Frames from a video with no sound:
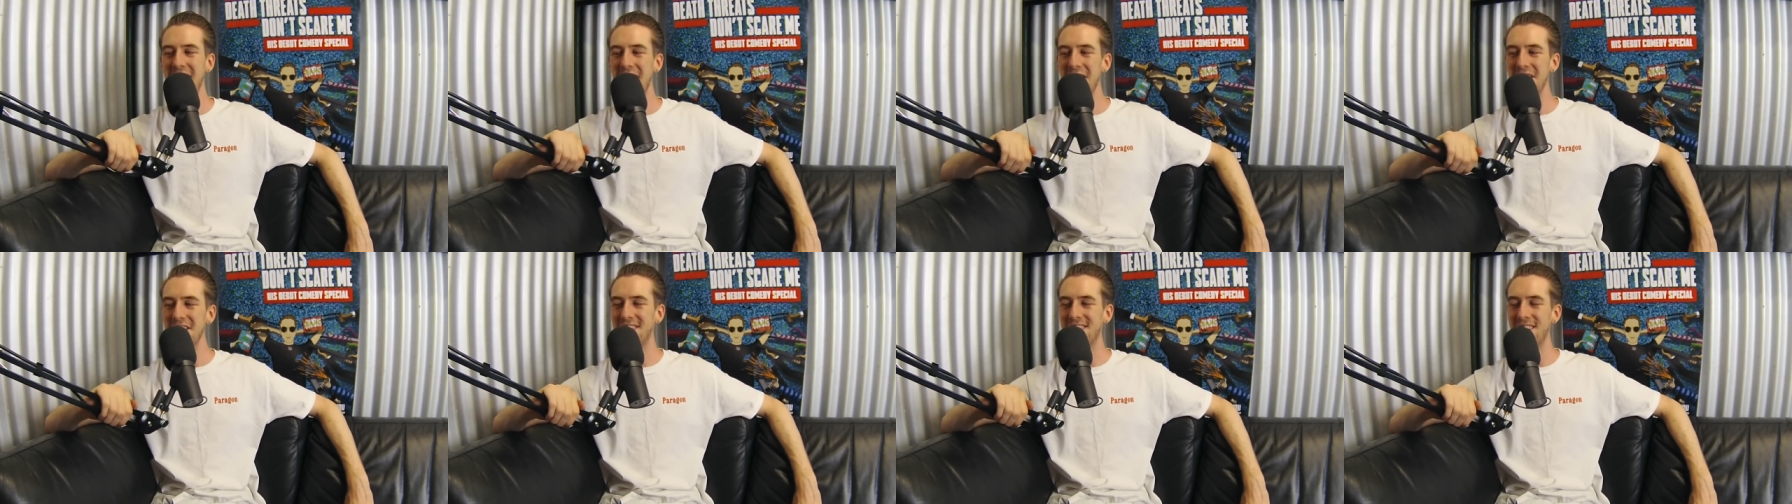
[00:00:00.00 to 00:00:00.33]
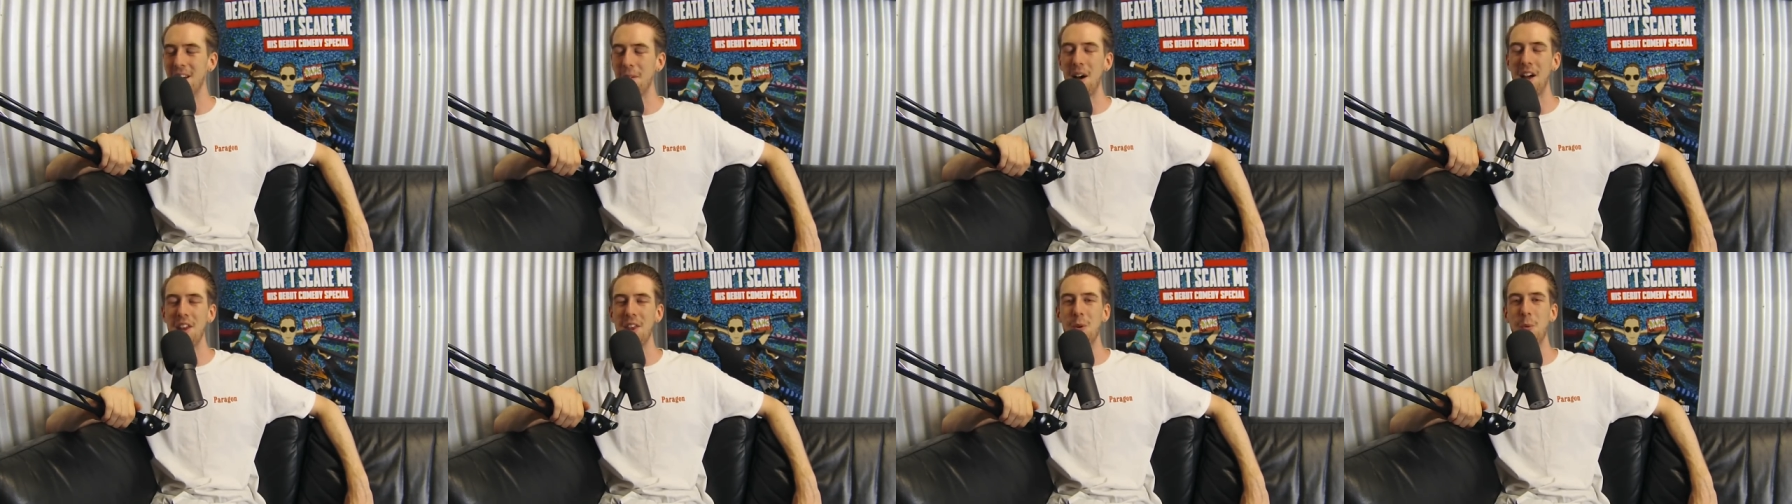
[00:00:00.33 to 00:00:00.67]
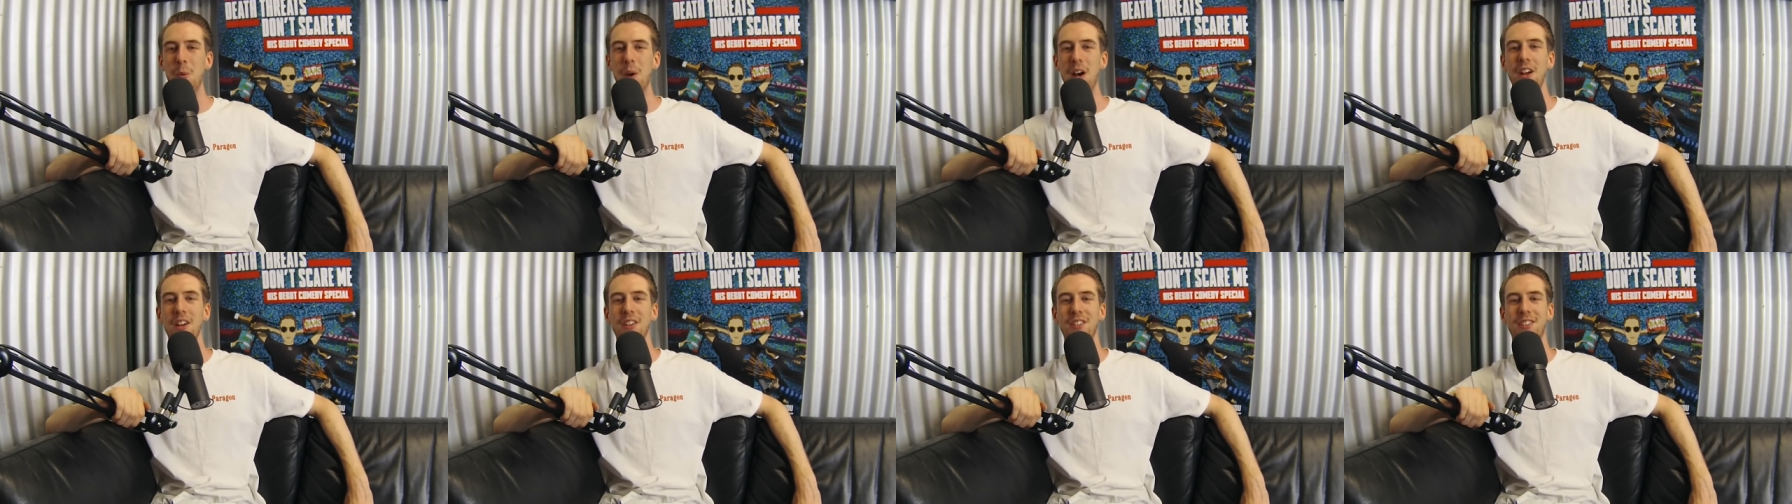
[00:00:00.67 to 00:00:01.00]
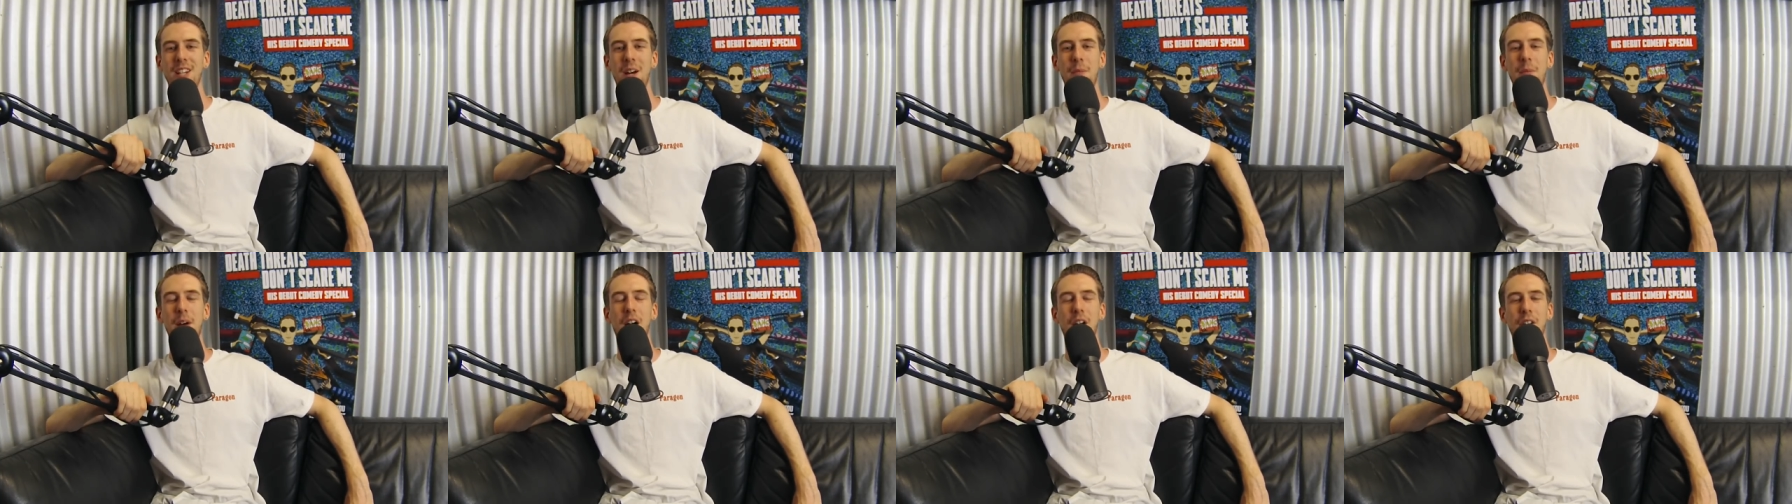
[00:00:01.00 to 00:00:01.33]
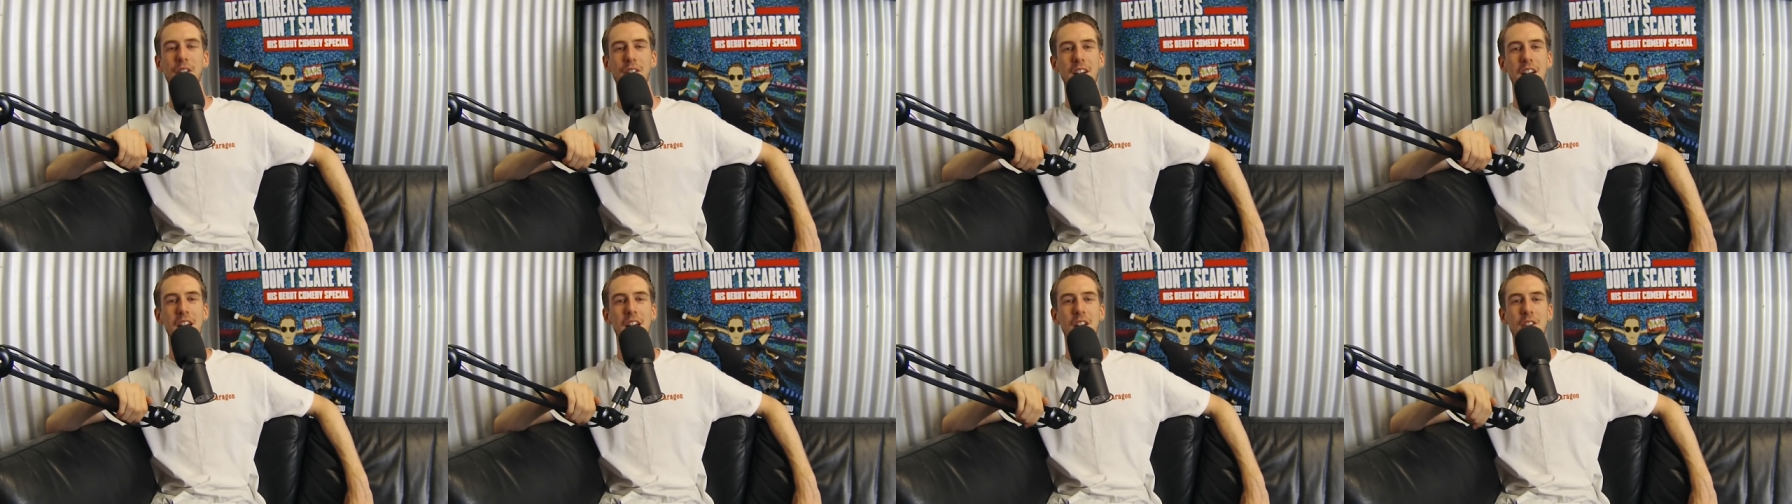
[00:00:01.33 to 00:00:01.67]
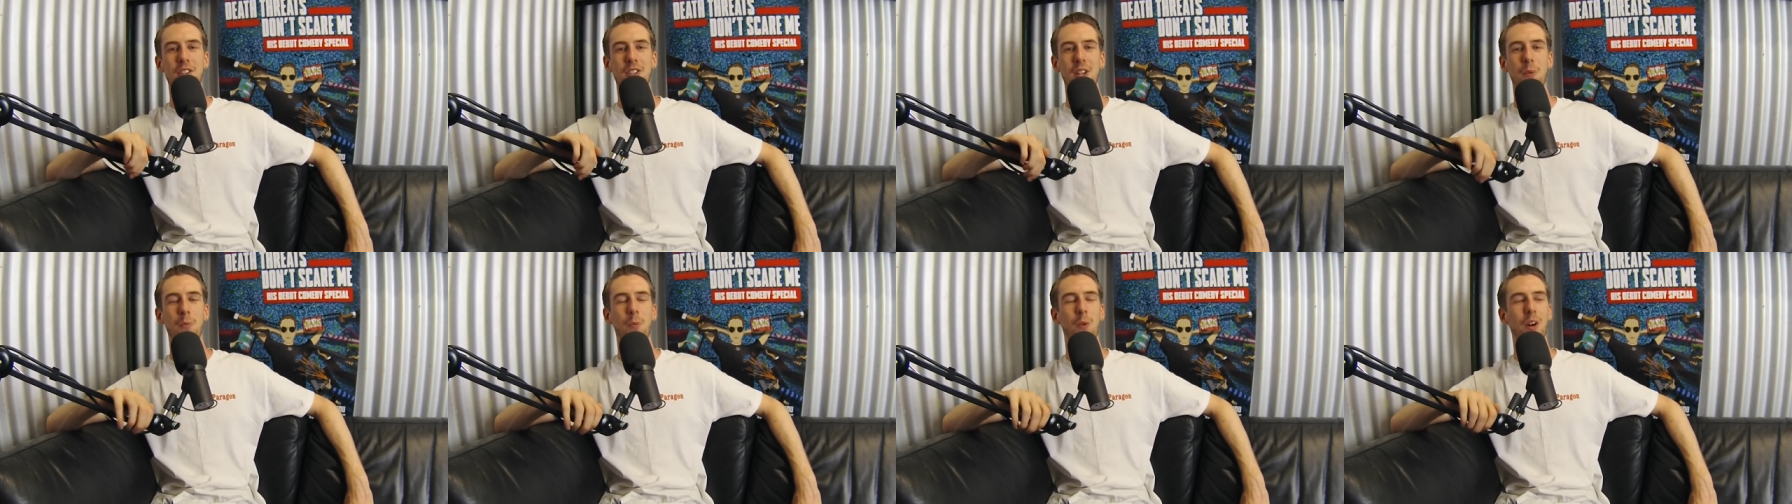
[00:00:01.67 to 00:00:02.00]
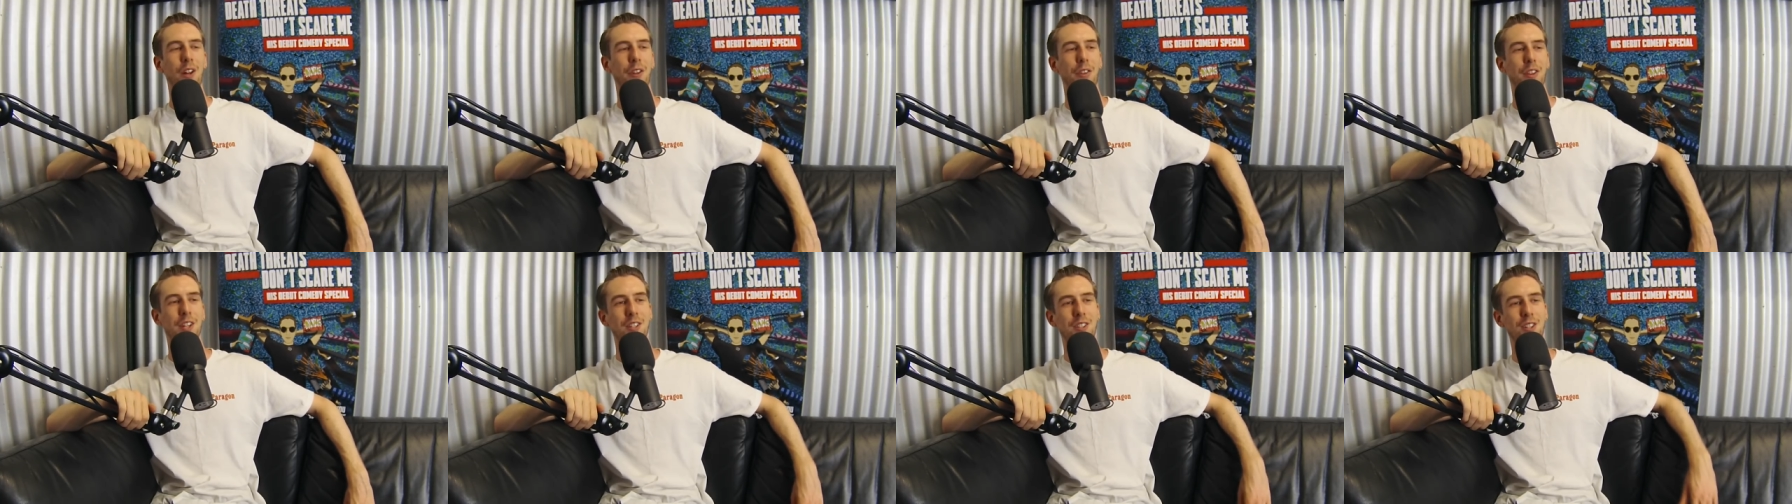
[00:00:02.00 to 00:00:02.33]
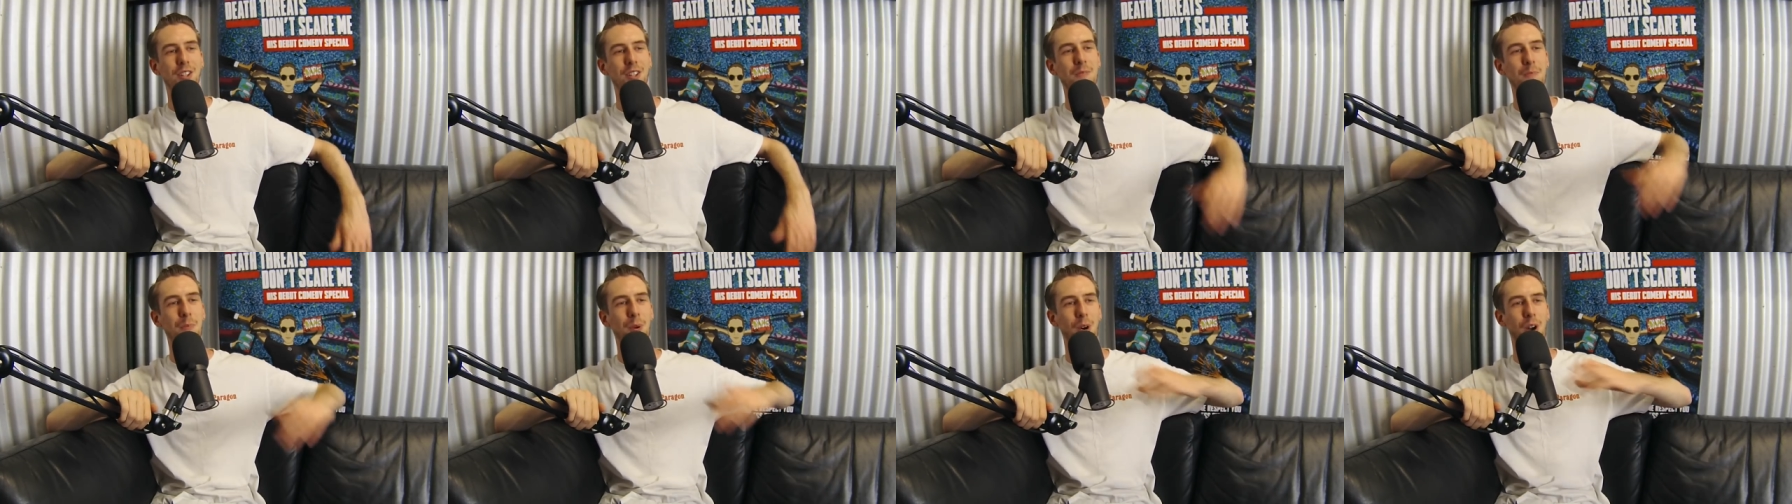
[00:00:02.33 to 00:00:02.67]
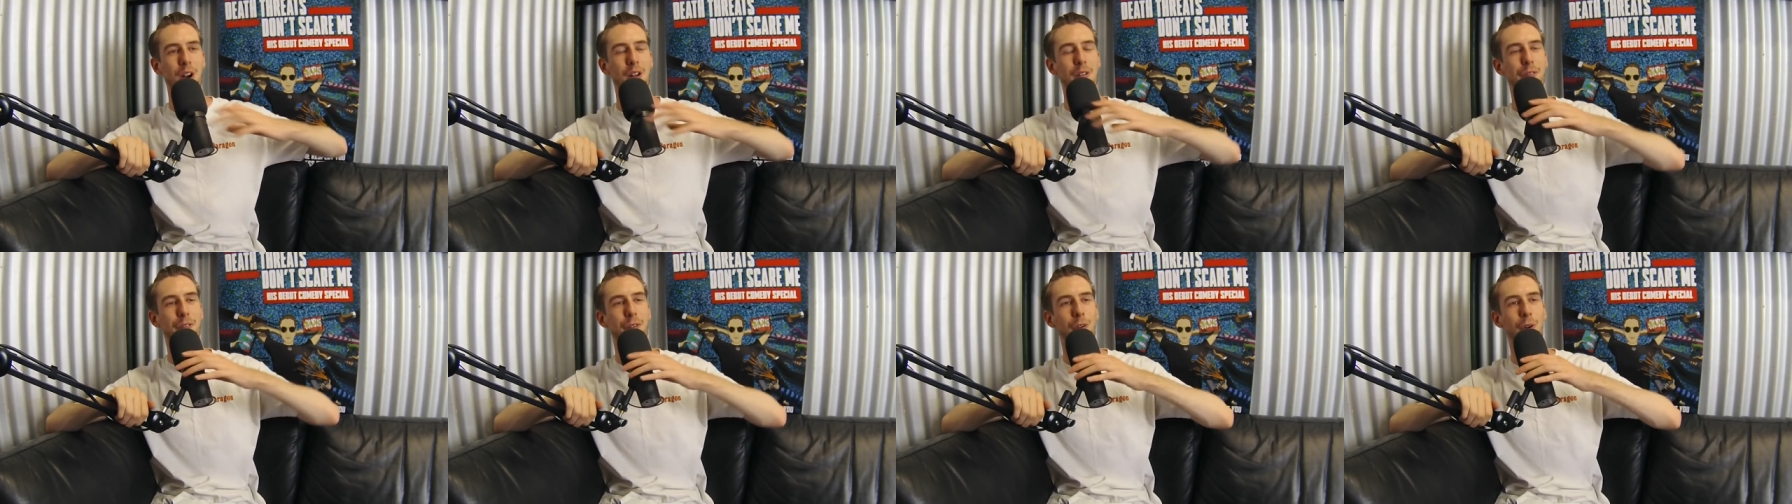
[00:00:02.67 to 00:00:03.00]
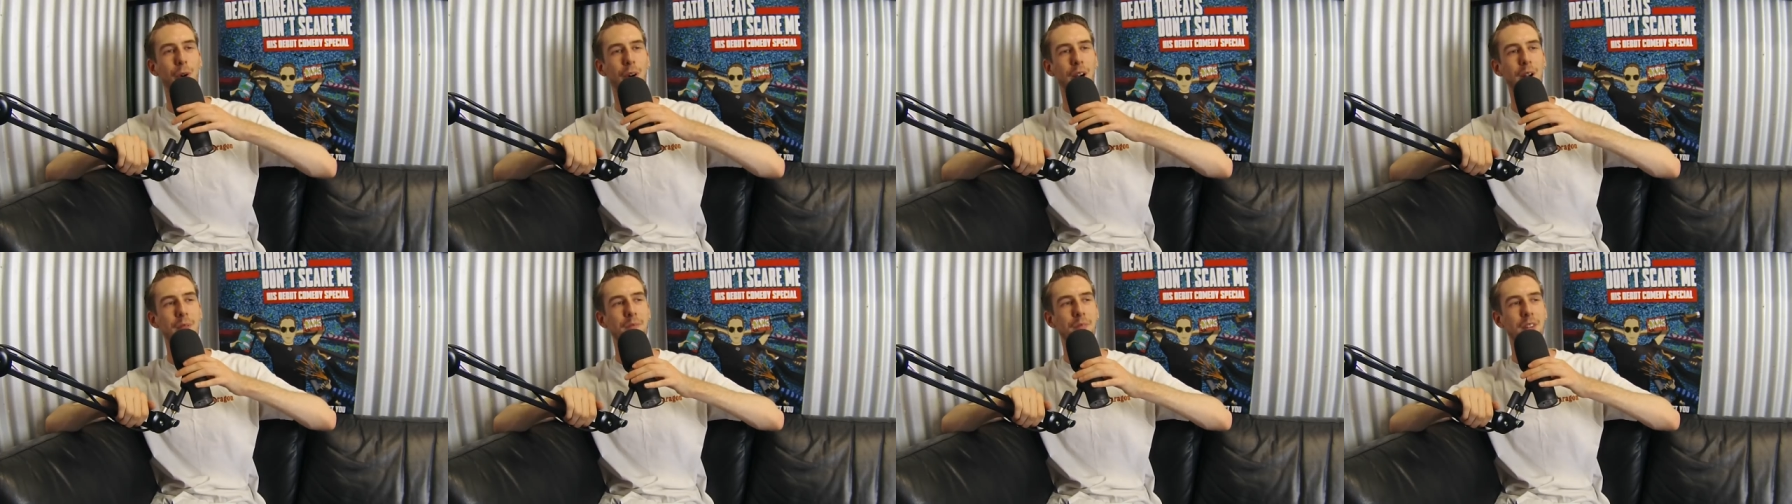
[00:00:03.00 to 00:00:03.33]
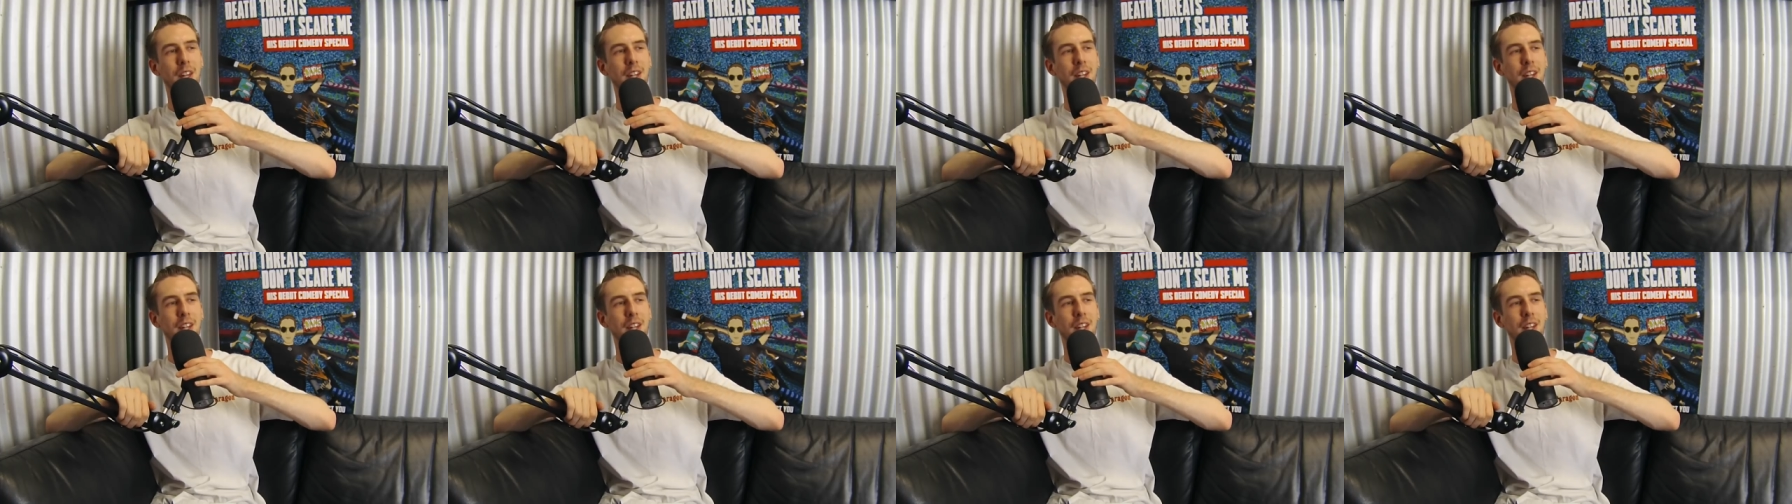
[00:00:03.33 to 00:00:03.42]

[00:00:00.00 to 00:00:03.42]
some other well, some el- some wealthy dude bought it for him,